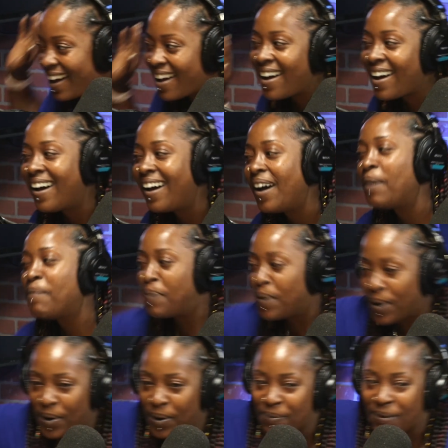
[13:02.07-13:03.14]
ah
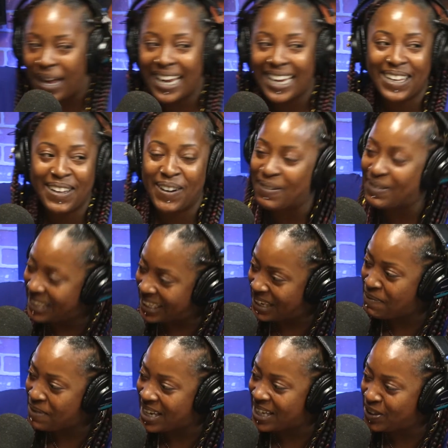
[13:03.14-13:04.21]
boom, like you know what I'm saying.
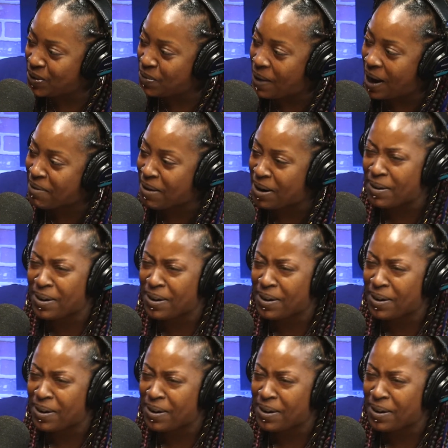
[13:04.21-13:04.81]
Let me get you it, back right